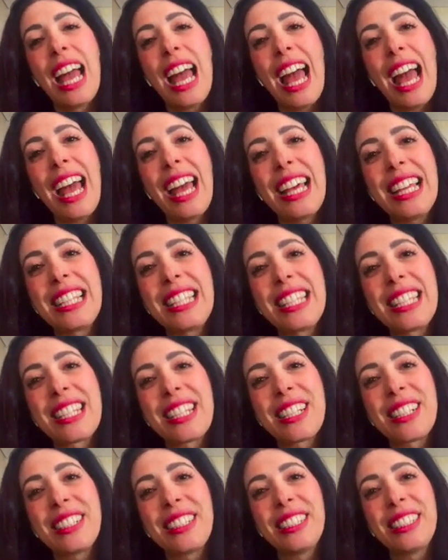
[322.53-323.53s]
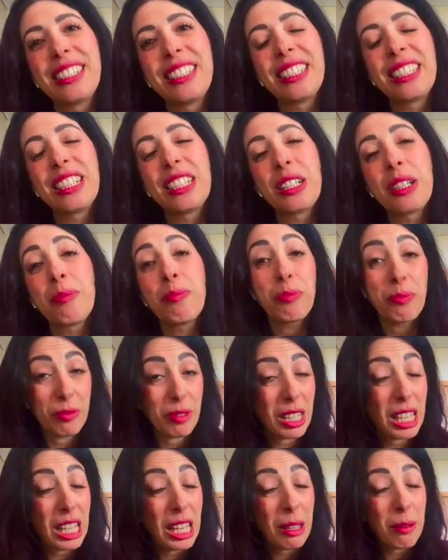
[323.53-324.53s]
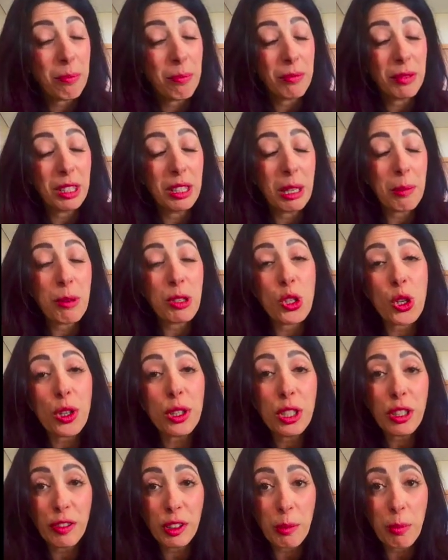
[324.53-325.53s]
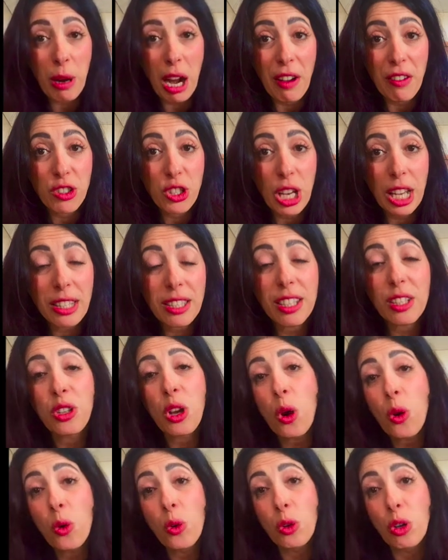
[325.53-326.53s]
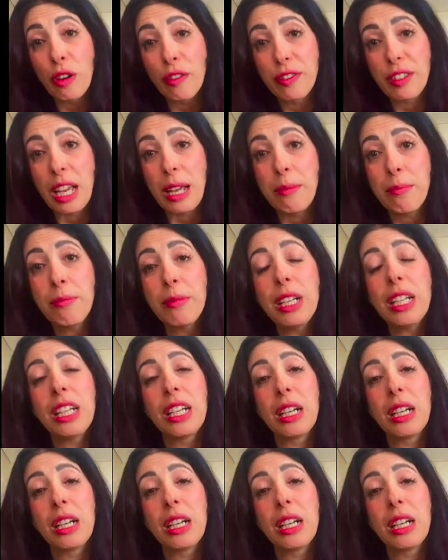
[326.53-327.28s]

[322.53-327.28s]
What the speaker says: And the majority of the private jet, not all of them,